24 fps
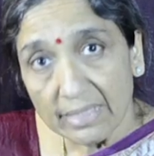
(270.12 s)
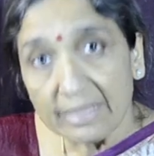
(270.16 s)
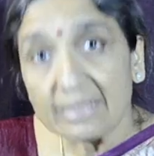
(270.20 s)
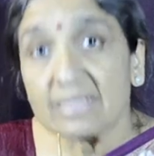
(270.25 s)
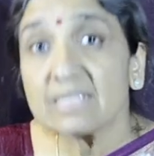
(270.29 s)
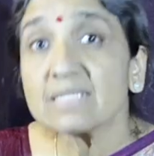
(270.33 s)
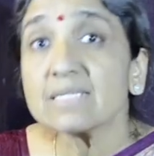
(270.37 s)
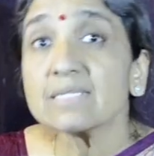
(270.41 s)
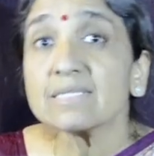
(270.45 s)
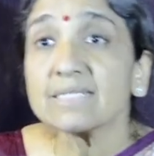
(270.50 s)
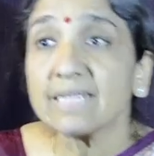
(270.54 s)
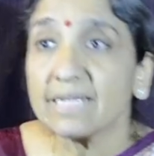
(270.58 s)

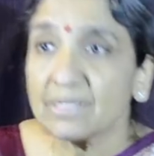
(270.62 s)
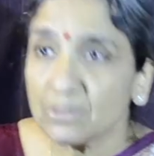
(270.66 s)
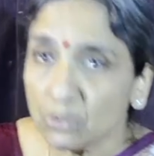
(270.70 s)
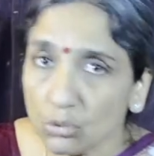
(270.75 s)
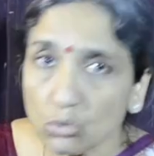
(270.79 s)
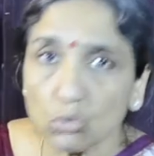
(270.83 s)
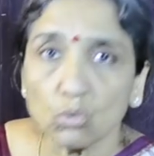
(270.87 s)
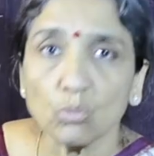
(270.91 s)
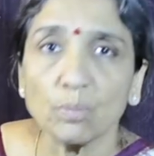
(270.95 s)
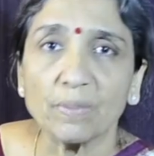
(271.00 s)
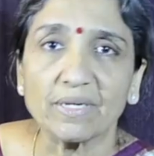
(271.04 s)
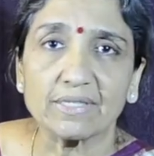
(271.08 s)
this is set to
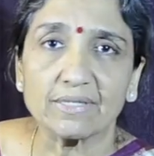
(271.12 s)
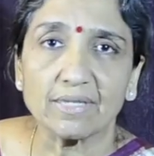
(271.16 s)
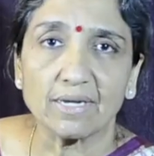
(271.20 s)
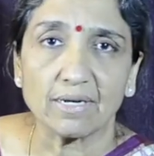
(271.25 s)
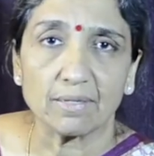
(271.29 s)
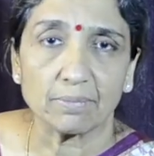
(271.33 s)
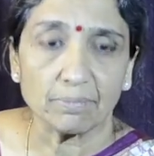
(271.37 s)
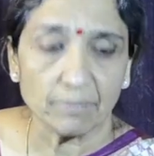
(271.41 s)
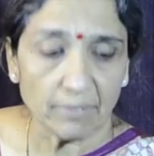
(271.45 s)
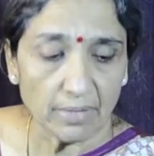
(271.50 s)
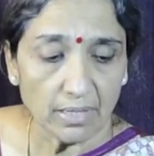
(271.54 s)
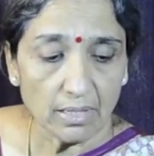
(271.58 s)
roopakam
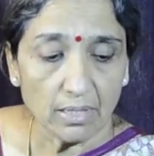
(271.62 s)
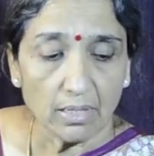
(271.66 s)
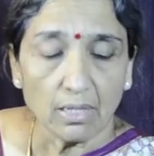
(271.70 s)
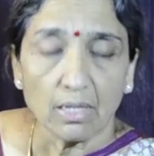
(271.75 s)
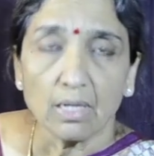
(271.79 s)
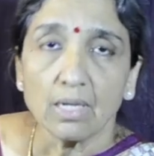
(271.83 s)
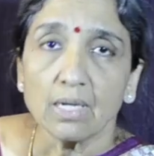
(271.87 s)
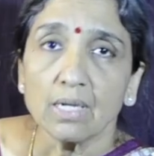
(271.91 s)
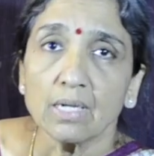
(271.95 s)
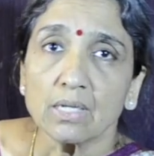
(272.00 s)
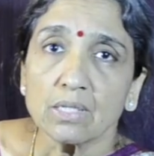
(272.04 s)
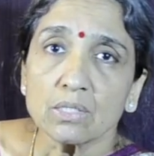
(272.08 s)
taaLam.
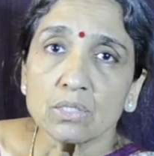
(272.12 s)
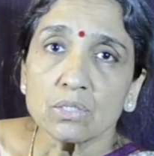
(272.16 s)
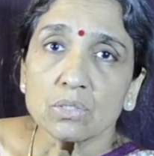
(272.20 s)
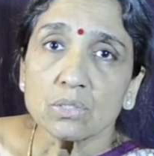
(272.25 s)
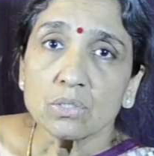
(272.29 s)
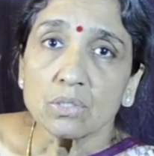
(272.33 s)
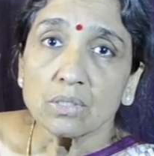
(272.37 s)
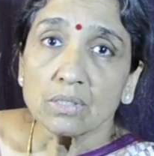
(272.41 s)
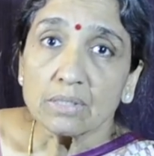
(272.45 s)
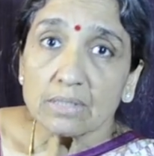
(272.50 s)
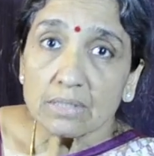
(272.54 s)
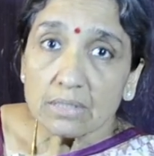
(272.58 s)

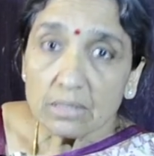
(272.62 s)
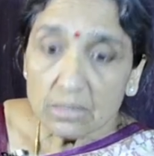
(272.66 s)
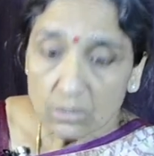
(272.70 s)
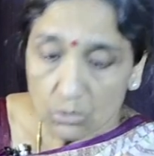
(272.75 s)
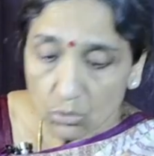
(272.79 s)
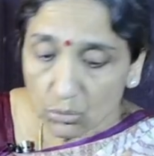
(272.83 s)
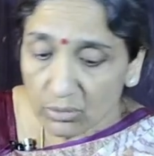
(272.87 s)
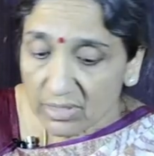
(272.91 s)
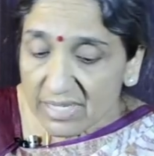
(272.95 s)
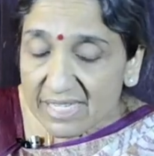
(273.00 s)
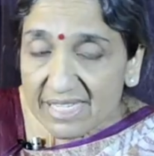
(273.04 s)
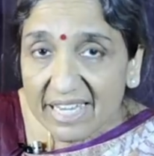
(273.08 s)

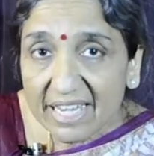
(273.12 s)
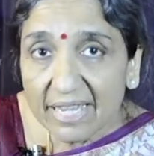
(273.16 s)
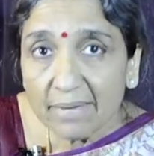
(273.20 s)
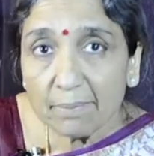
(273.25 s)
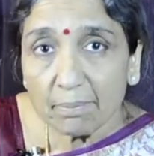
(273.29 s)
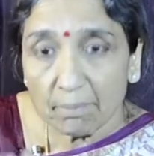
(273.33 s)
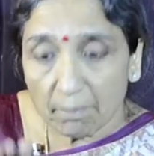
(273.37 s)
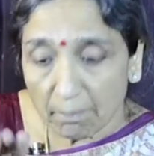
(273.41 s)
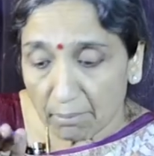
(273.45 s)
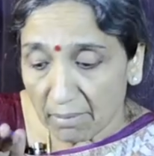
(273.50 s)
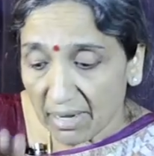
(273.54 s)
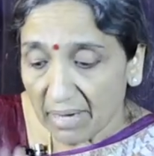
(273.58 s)
So the
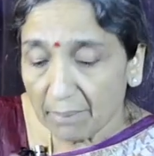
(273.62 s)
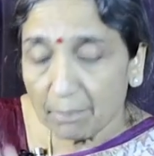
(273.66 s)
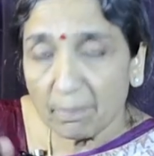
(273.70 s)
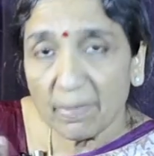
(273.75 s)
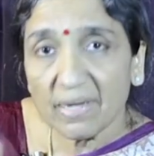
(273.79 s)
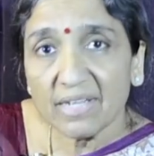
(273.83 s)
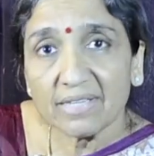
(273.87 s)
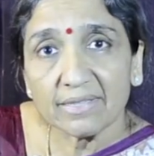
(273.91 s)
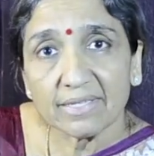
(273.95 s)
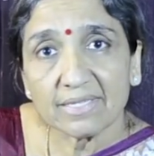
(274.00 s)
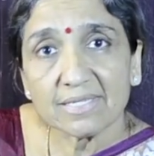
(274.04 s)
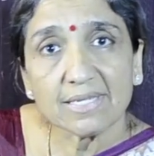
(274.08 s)
same
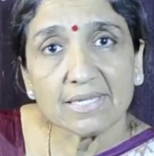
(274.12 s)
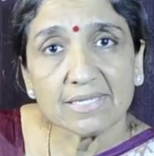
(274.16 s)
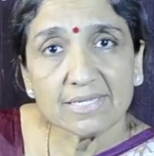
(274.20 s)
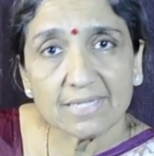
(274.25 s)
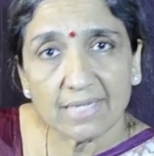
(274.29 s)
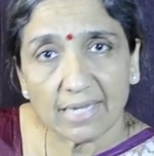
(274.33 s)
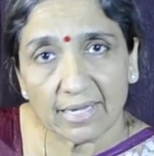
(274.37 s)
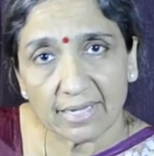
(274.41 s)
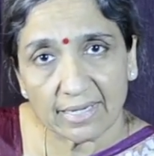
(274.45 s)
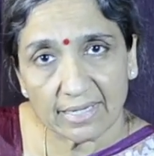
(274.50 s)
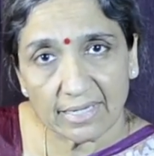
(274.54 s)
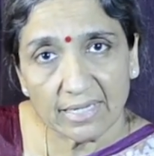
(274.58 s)
mapa dasa
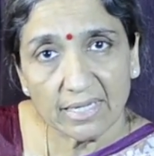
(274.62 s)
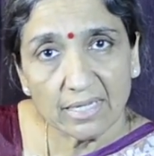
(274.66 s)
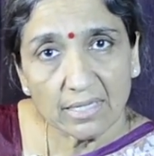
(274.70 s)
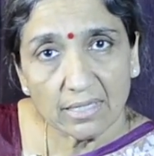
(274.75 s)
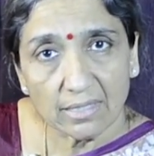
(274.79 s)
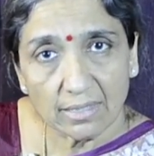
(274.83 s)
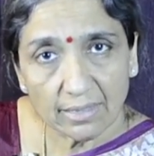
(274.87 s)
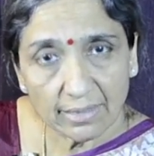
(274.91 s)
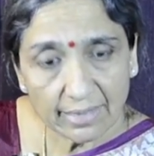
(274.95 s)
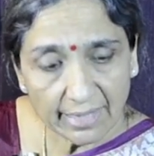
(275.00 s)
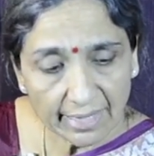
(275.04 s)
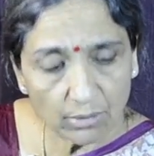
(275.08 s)
sari
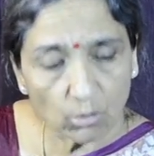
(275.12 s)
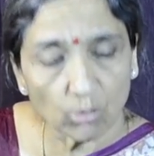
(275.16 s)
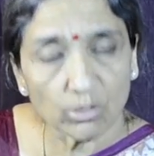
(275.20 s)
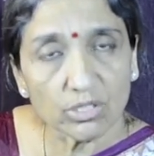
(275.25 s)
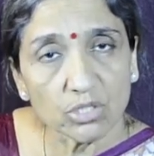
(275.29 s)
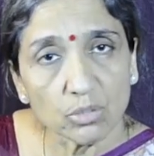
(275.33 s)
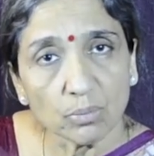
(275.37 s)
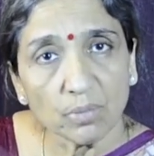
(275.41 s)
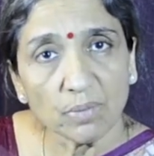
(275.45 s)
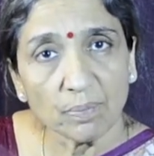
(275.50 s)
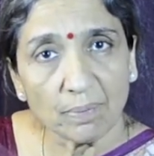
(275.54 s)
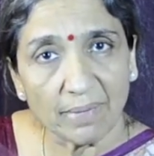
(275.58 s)
can
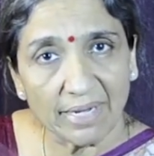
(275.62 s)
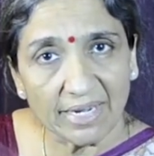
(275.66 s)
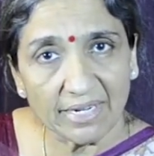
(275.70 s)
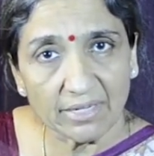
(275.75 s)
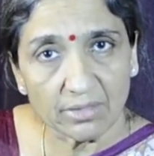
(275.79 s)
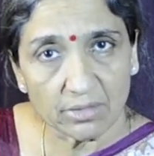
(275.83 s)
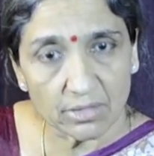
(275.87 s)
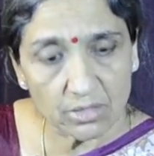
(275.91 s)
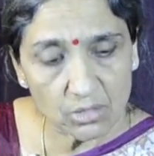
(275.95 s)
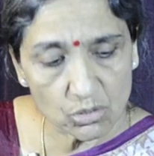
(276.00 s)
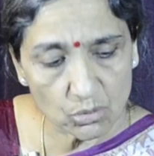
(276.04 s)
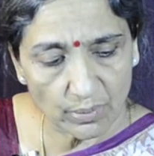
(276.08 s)
also be
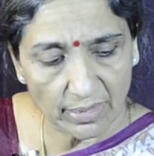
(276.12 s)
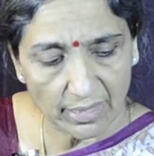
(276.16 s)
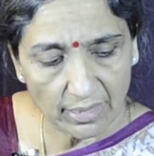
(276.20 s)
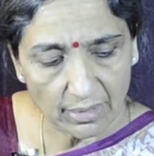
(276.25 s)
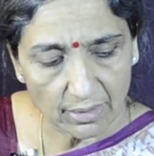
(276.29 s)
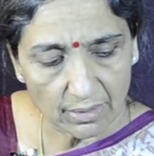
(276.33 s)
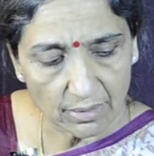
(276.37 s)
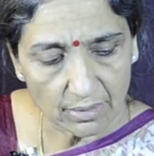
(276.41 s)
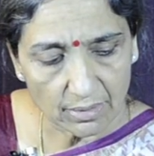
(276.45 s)
played this way.